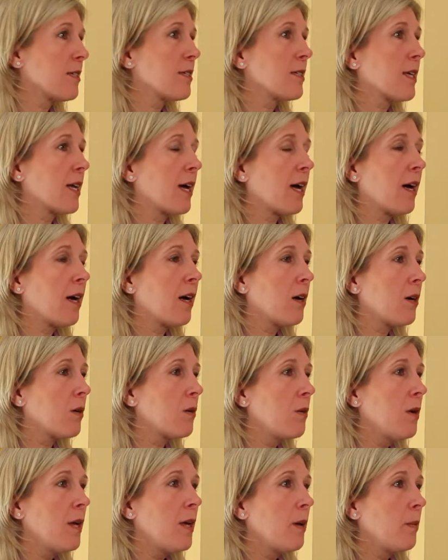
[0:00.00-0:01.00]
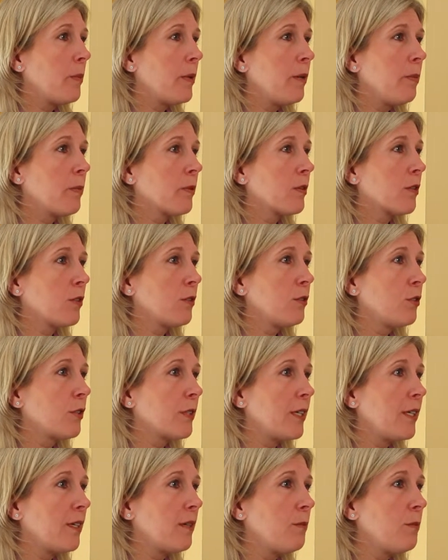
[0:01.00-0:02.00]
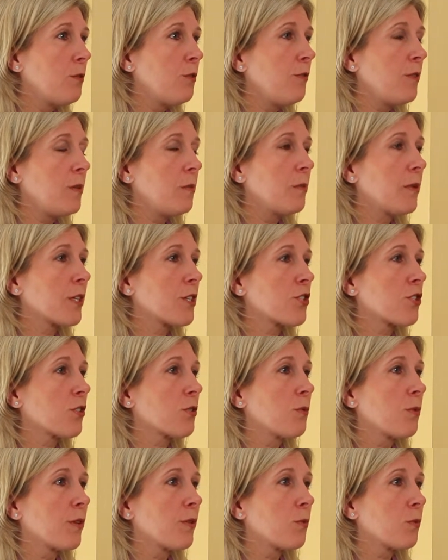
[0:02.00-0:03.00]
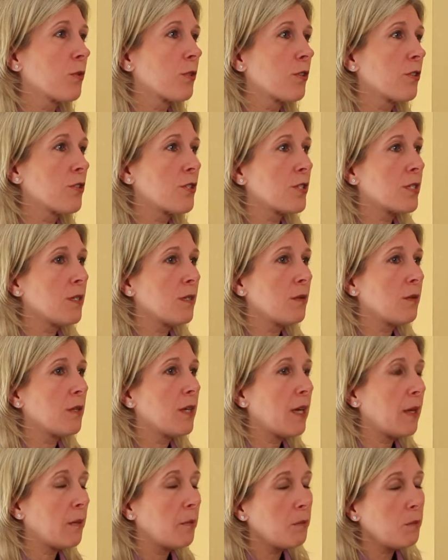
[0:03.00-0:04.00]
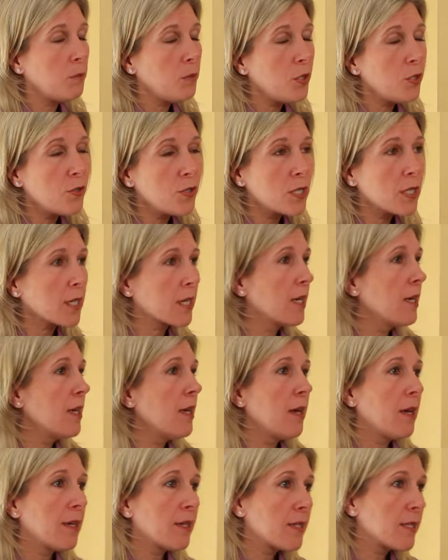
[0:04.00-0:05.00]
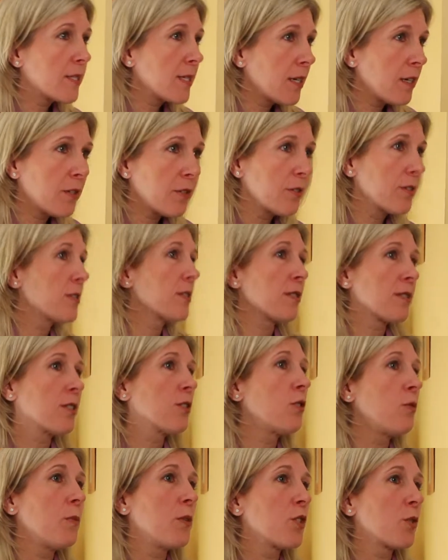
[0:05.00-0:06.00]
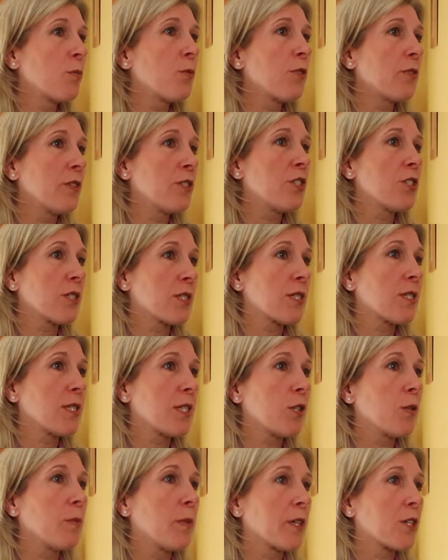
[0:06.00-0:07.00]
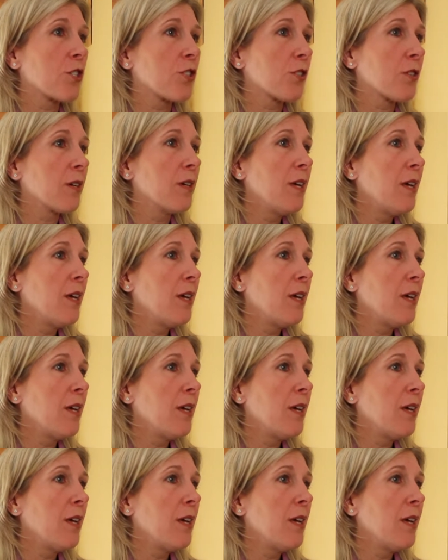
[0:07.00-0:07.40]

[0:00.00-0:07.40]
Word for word: It's how people are looking a moving picture with words and, and music sells so much more than just a still picture.